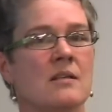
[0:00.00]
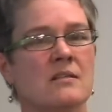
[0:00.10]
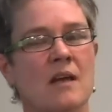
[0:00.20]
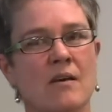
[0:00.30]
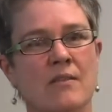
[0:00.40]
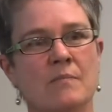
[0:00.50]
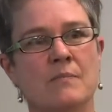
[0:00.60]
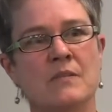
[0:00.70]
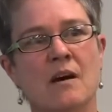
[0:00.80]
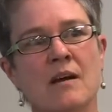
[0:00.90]
So the
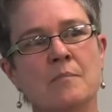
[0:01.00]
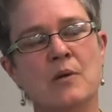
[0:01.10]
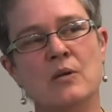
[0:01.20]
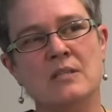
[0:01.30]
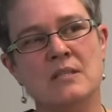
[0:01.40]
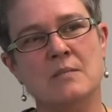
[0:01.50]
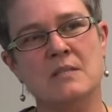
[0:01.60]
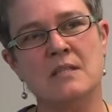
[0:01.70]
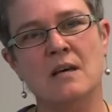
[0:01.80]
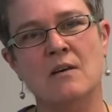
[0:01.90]
dying person
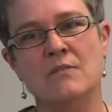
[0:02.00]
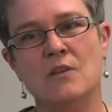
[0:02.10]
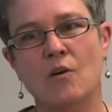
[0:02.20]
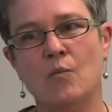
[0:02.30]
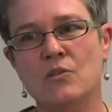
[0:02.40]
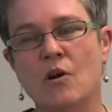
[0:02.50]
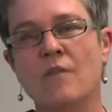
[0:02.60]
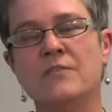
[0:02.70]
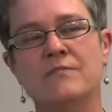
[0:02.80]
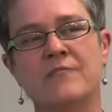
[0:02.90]
themselves was
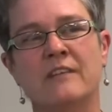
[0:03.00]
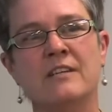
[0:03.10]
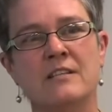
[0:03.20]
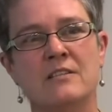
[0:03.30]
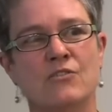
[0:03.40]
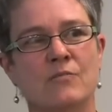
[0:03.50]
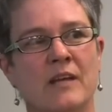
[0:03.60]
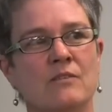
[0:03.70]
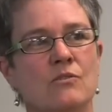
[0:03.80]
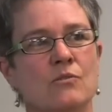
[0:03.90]
often very
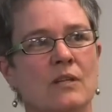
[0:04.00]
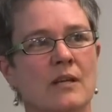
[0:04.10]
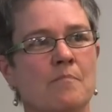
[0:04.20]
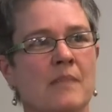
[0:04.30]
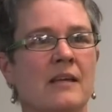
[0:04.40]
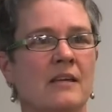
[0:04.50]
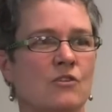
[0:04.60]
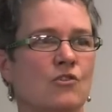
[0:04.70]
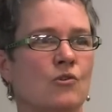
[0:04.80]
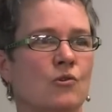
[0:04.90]
instrumental in making
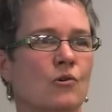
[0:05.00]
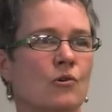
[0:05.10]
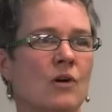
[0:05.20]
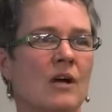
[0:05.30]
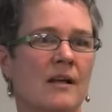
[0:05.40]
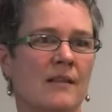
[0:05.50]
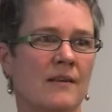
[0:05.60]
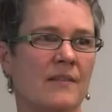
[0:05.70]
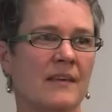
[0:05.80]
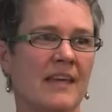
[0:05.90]
sure
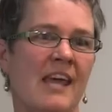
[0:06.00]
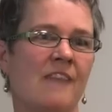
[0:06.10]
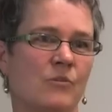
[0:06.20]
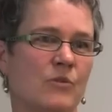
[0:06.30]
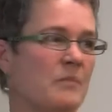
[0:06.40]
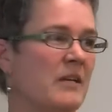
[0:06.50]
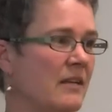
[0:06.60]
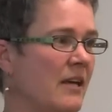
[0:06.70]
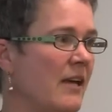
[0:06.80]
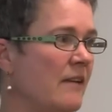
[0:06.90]
that the carer was
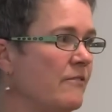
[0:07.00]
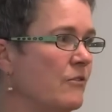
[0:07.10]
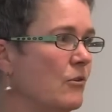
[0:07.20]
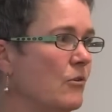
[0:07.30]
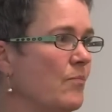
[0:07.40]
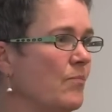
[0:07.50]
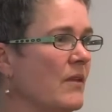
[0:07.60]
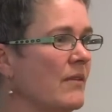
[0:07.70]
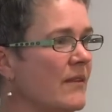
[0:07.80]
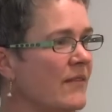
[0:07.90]
being cared for,
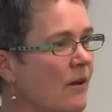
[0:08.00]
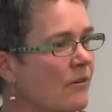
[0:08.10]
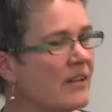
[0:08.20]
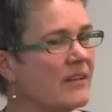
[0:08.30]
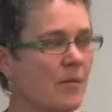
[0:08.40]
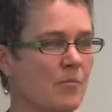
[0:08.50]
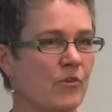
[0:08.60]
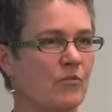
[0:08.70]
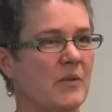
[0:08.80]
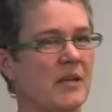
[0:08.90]
that there were a
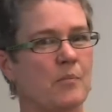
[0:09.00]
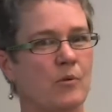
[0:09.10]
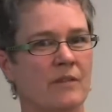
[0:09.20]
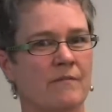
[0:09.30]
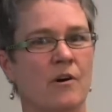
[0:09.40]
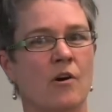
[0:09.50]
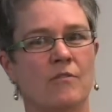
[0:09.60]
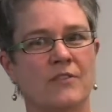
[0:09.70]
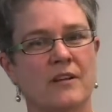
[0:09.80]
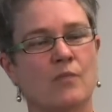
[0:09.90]
number of people
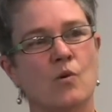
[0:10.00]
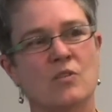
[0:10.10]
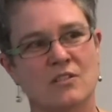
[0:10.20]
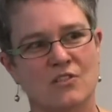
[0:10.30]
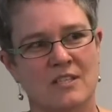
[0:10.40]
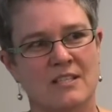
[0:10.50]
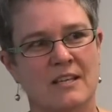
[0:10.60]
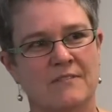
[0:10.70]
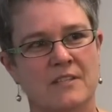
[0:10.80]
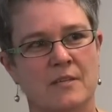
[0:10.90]
involved, that it wasn't just
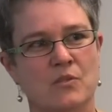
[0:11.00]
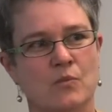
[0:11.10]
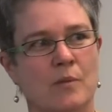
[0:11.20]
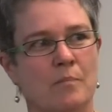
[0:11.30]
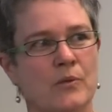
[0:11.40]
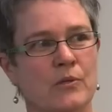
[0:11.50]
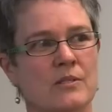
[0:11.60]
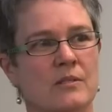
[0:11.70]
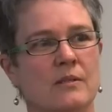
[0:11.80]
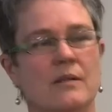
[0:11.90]
left up to one
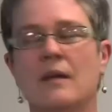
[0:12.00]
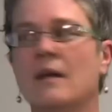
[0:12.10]
person.